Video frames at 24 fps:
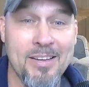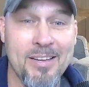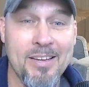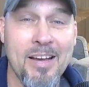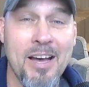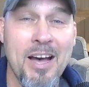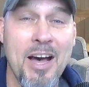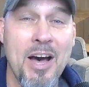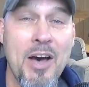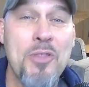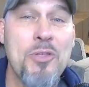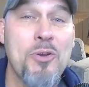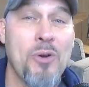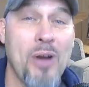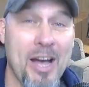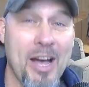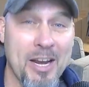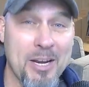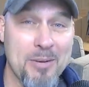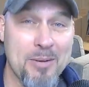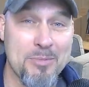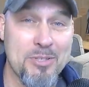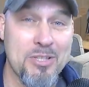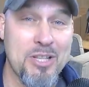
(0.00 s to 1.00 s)
other
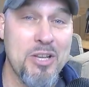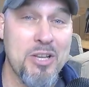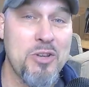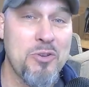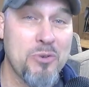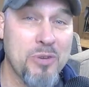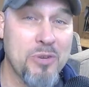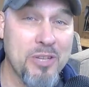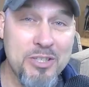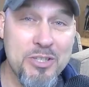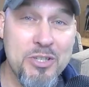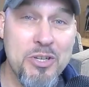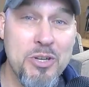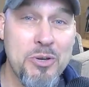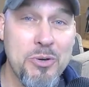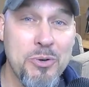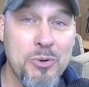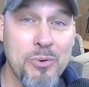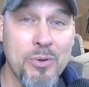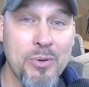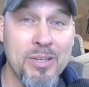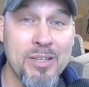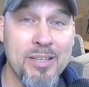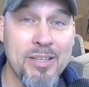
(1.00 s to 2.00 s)
items that you can
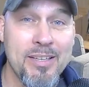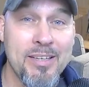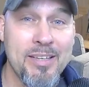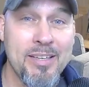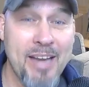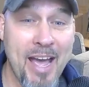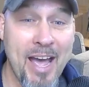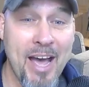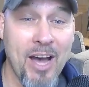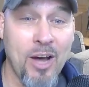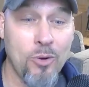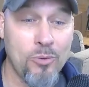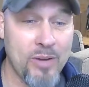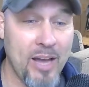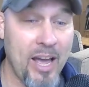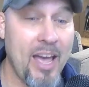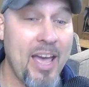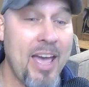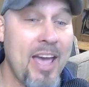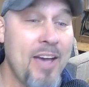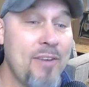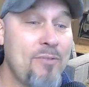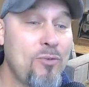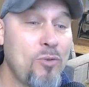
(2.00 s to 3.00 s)
do now. Now,
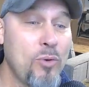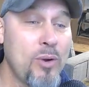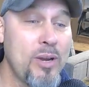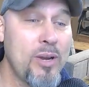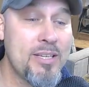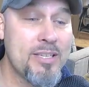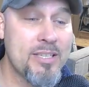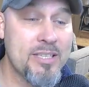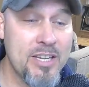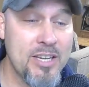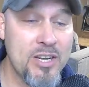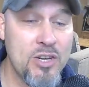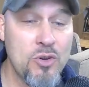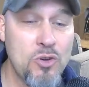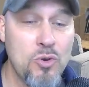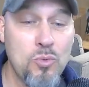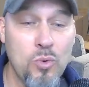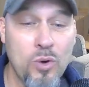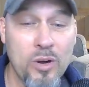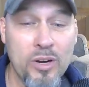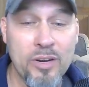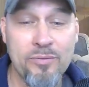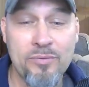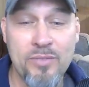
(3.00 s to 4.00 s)
every single
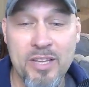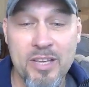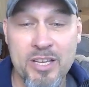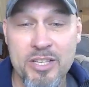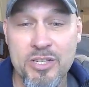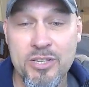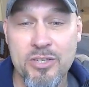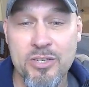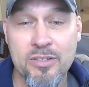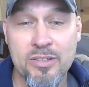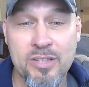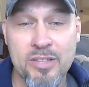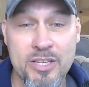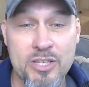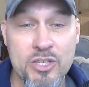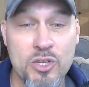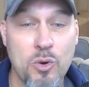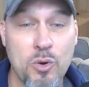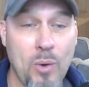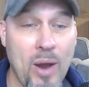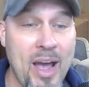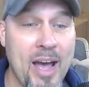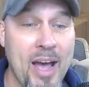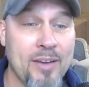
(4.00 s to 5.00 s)
one of these
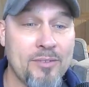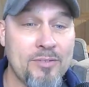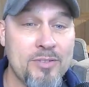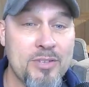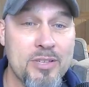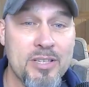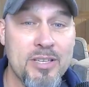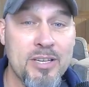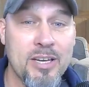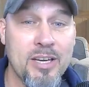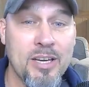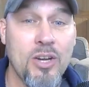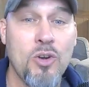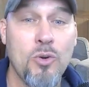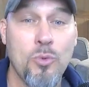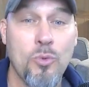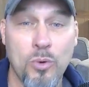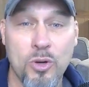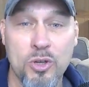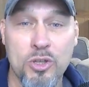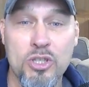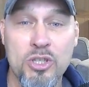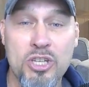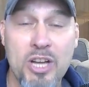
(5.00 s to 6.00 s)
graphs will
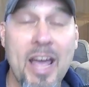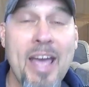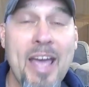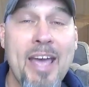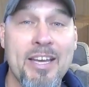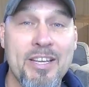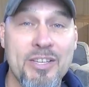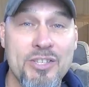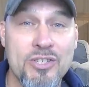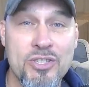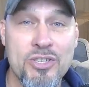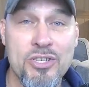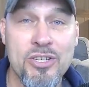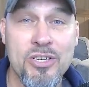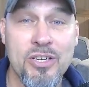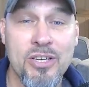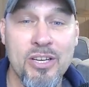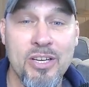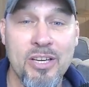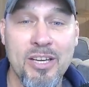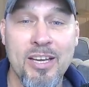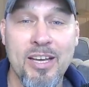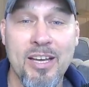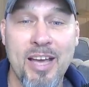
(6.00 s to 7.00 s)
change
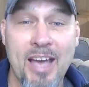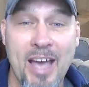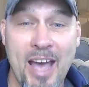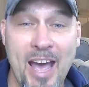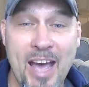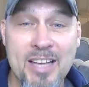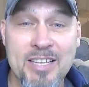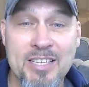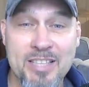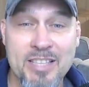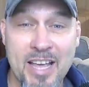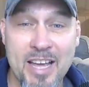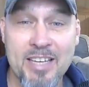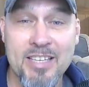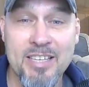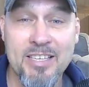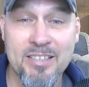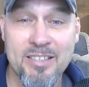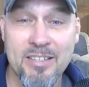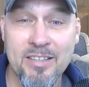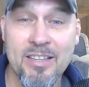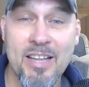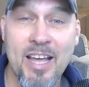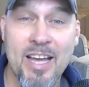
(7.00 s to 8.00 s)
as that
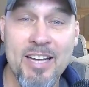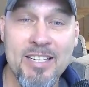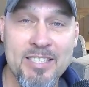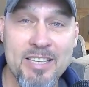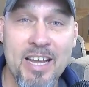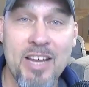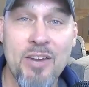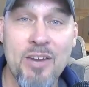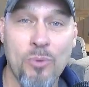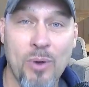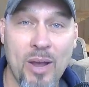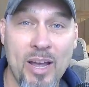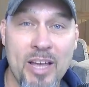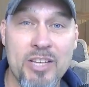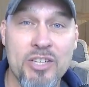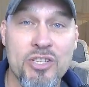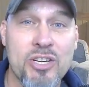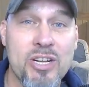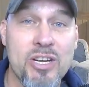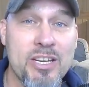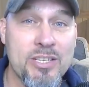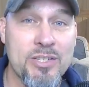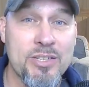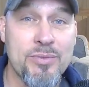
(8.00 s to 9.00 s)
date range
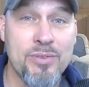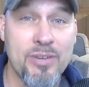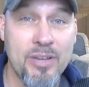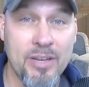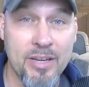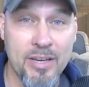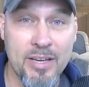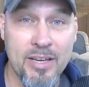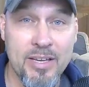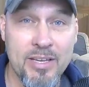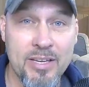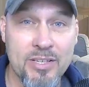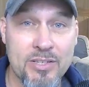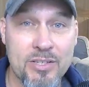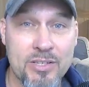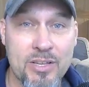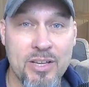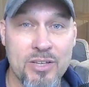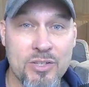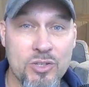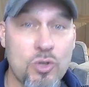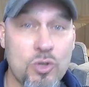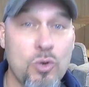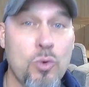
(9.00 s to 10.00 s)
is
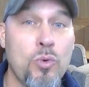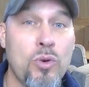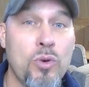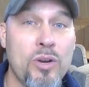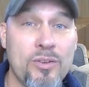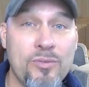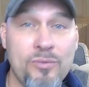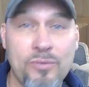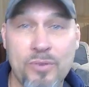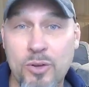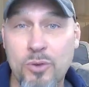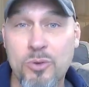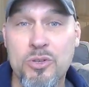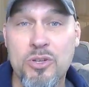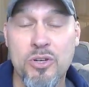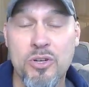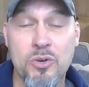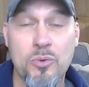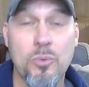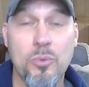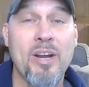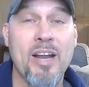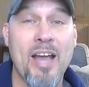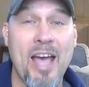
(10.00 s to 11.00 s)
sorted, filtered,
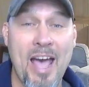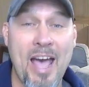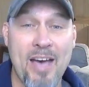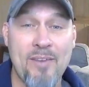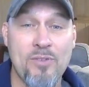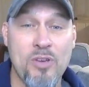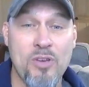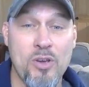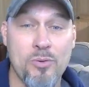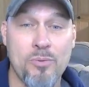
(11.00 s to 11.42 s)
what have you.